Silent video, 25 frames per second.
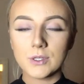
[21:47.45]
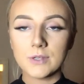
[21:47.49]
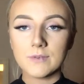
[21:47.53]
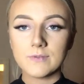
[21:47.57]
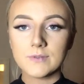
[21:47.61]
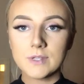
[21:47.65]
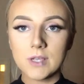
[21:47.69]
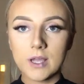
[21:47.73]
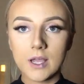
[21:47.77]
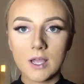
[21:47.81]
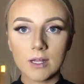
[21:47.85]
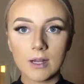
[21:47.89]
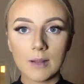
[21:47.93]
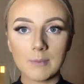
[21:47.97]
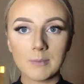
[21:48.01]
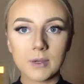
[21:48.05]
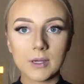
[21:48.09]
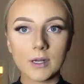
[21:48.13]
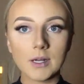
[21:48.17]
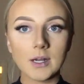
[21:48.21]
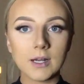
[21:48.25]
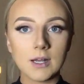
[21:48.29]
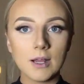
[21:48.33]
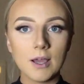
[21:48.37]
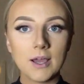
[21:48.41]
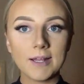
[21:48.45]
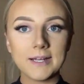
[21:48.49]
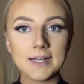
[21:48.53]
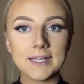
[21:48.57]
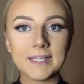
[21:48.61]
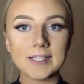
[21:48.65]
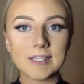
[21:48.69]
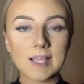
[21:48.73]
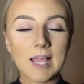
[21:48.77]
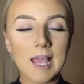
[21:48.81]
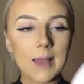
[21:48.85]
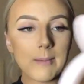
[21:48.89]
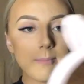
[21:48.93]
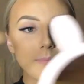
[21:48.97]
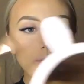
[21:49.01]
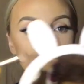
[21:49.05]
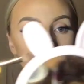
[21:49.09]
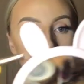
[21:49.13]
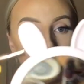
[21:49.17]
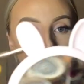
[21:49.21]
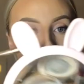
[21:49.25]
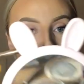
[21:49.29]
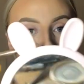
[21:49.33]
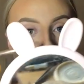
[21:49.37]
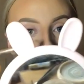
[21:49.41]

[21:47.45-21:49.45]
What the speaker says: you've done, I'm going to lightly tap that,